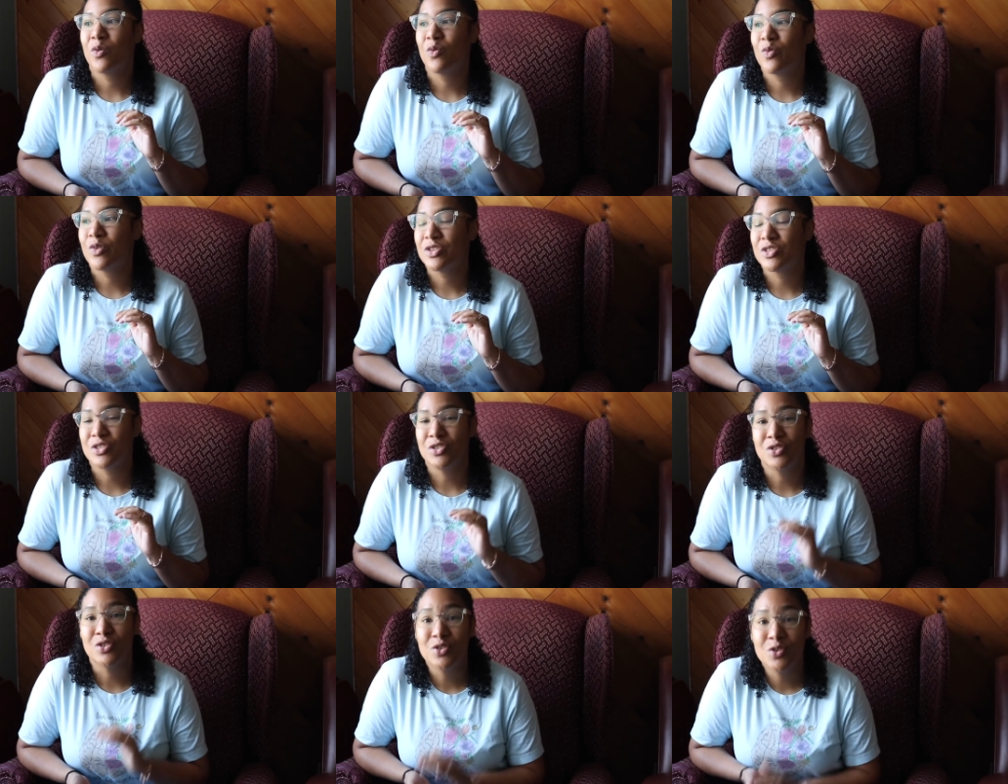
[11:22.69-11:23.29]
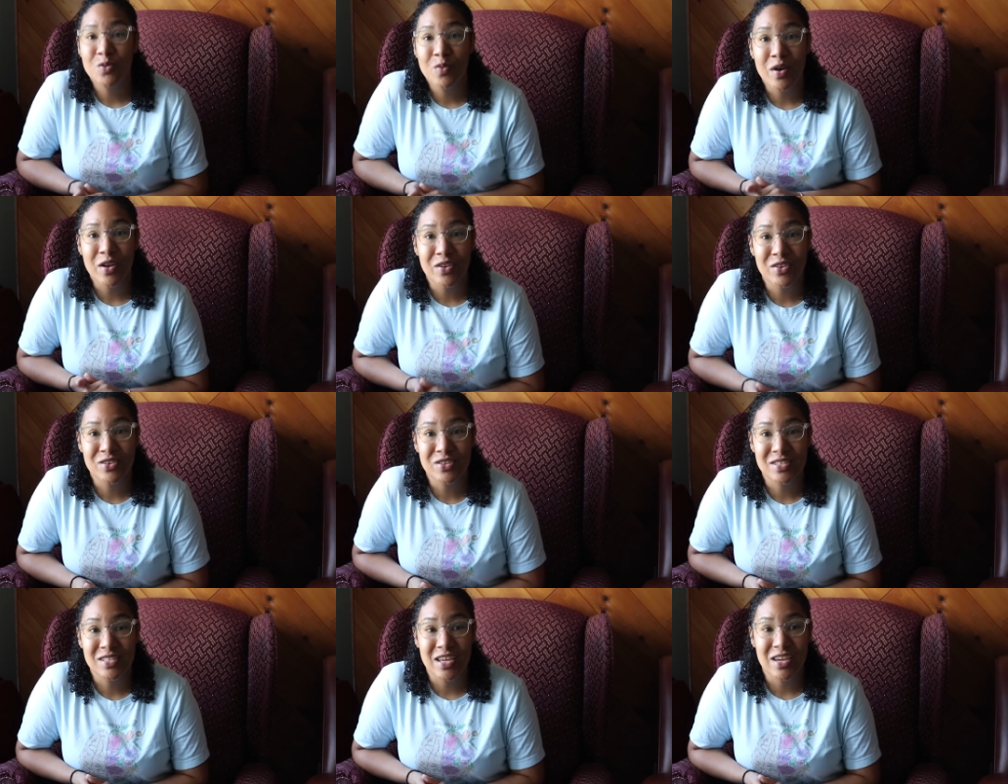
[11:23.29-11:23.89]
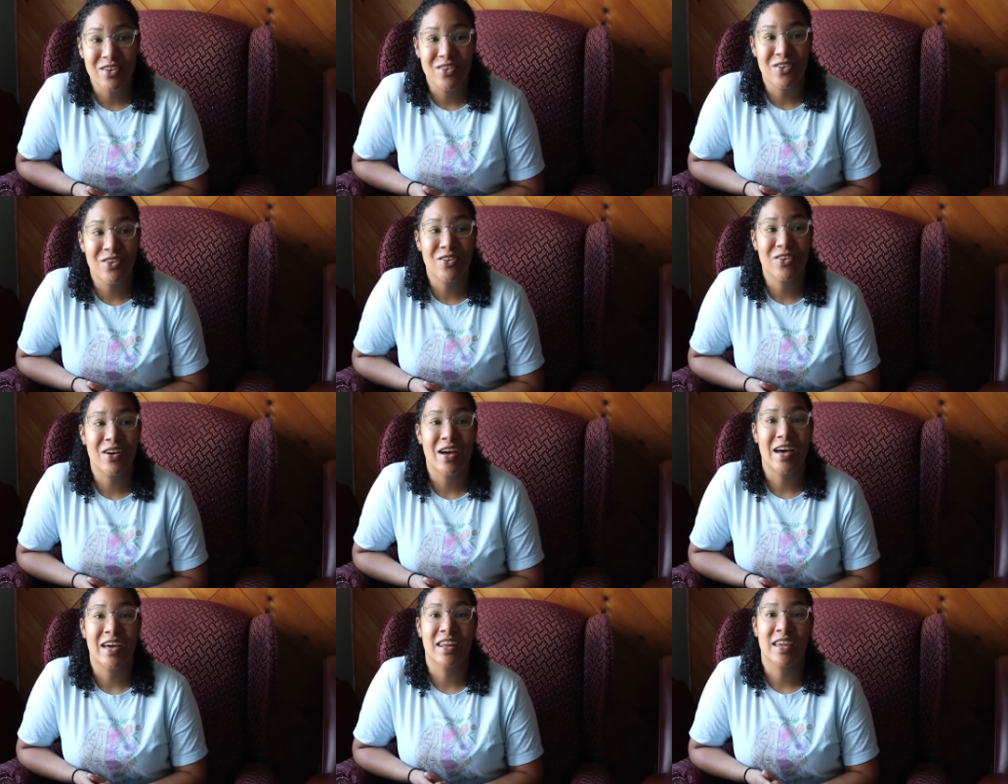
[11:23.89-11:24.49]
what to do while you're single,
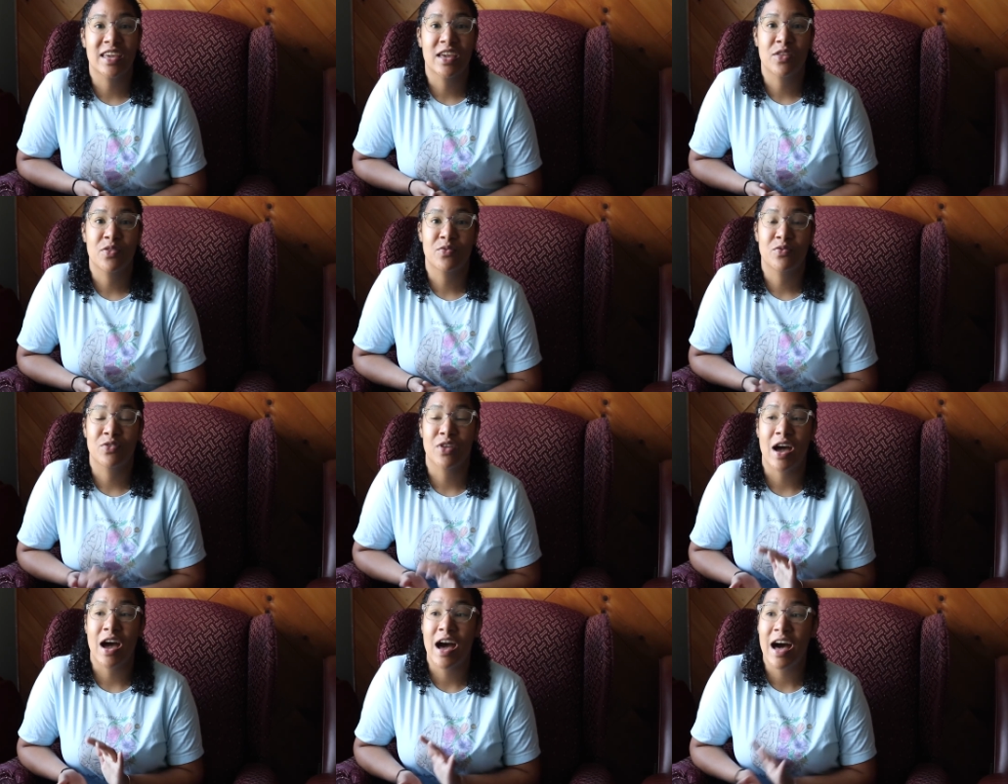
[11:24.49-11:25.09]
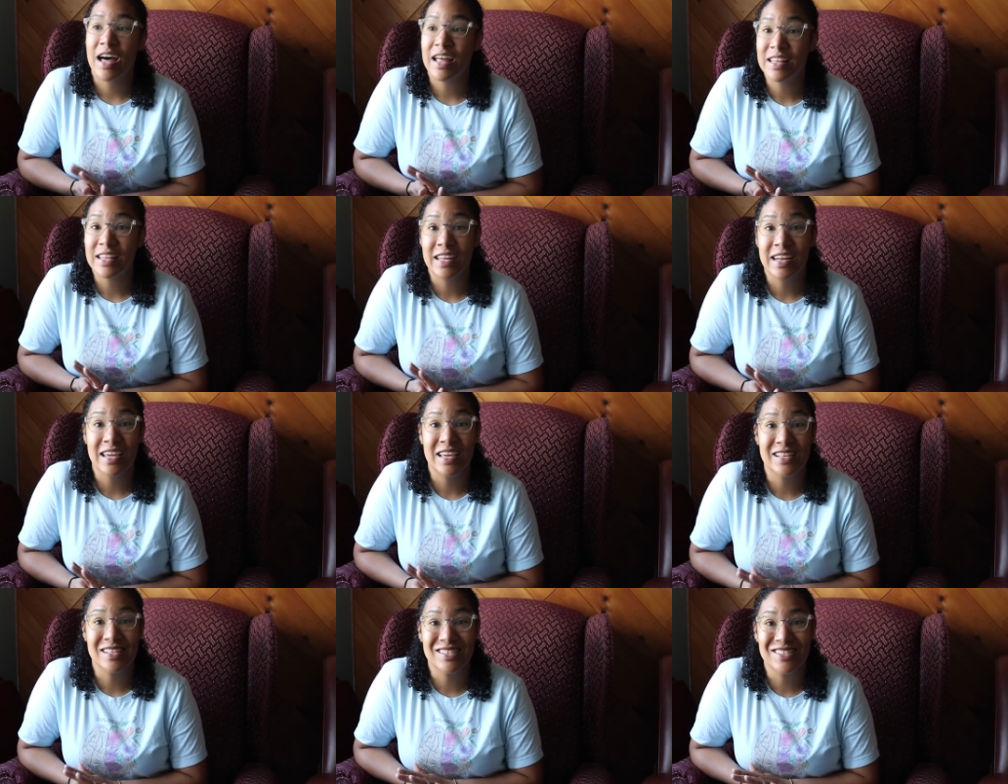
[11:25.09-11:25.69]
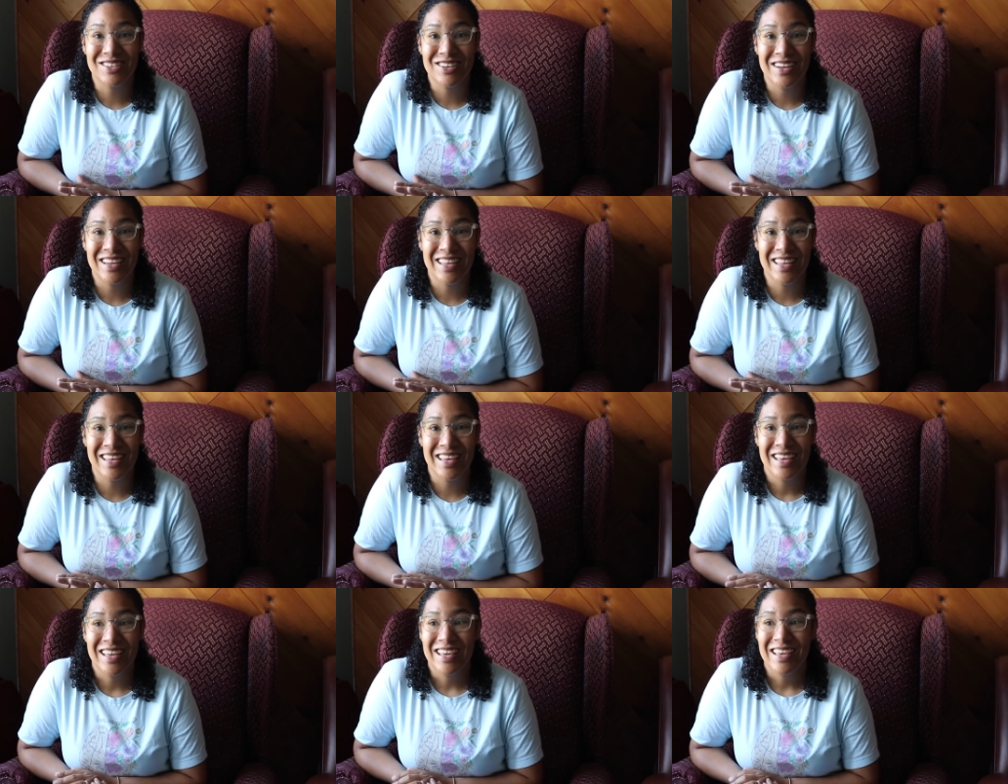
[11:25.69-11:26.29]
how to get through the holidays
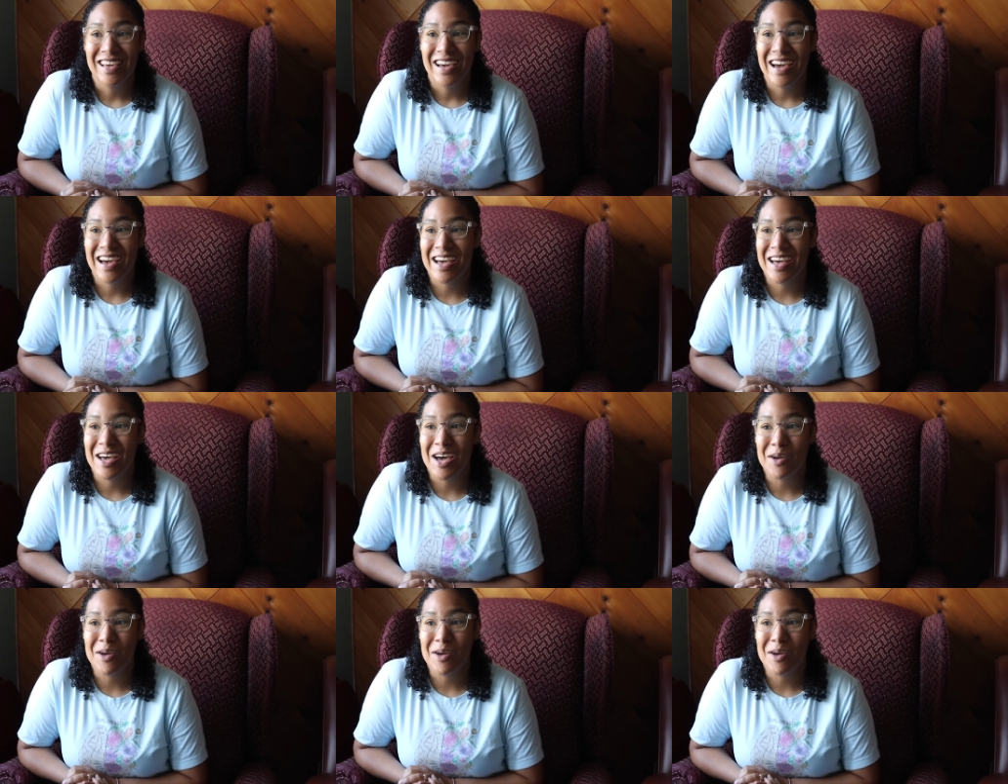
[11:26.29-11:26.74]
during uh,